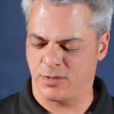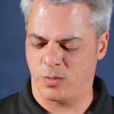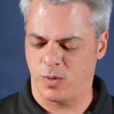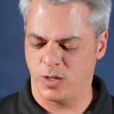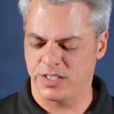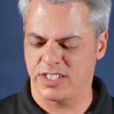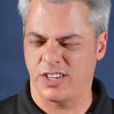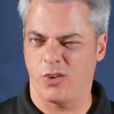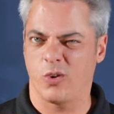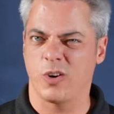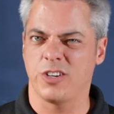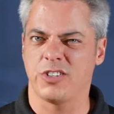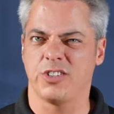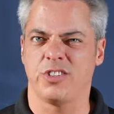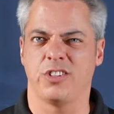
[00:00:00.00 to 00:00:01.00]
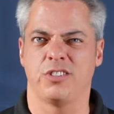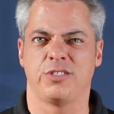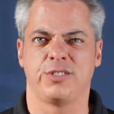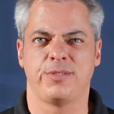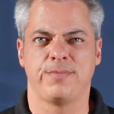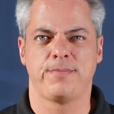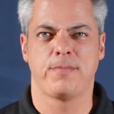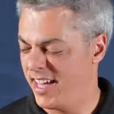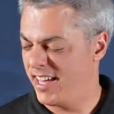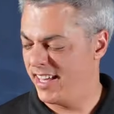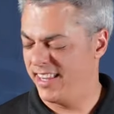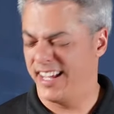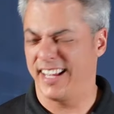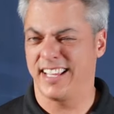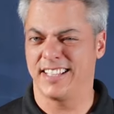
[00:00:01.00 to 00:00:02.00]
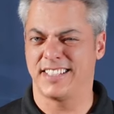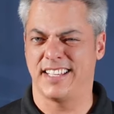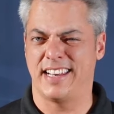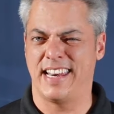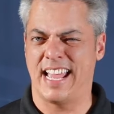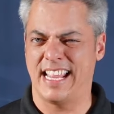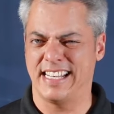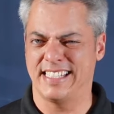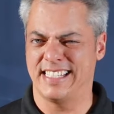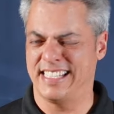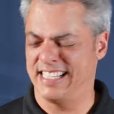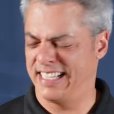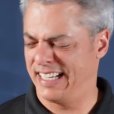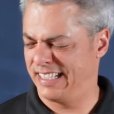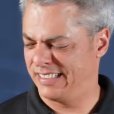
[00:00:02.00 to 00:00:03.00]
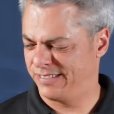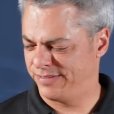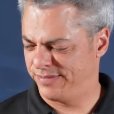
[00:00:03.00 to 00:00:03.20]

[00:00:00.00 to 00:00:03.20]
worse than orange juice. That gets a 19.